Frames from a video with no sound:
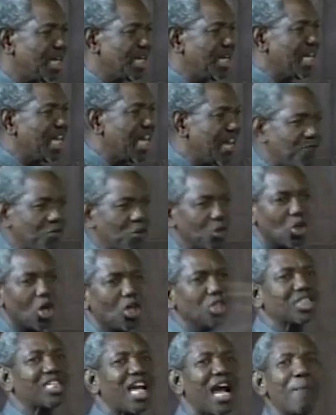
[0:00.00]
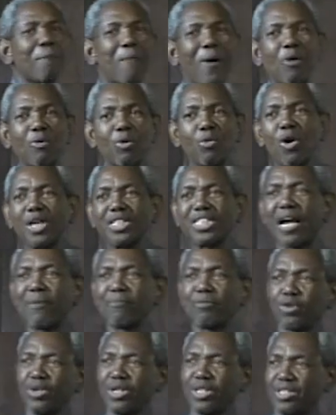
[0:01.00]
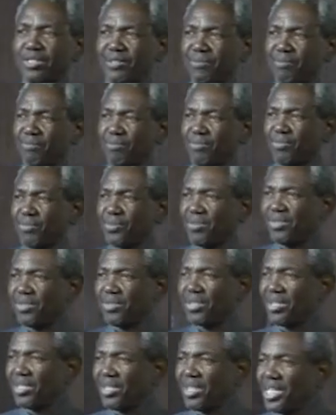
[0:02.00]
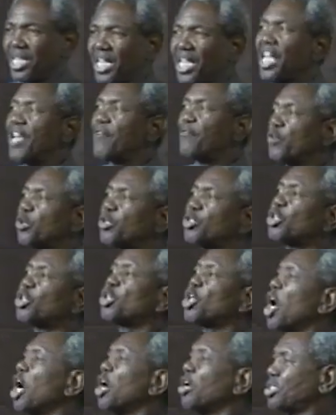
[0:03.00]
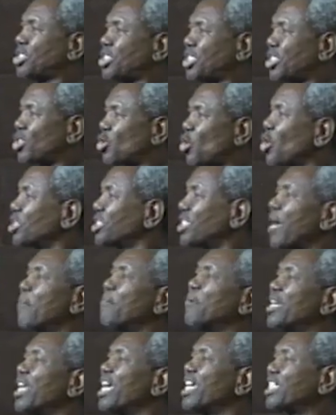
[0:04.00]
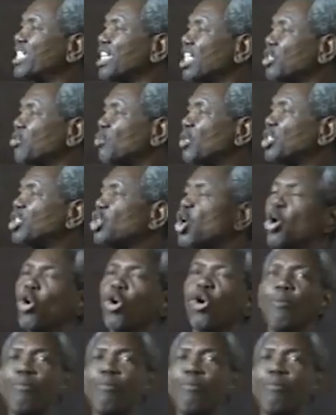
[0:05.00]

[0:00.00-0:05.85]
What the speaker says: If you don't tamper with what I'm doing, if you do not contaminate it with your own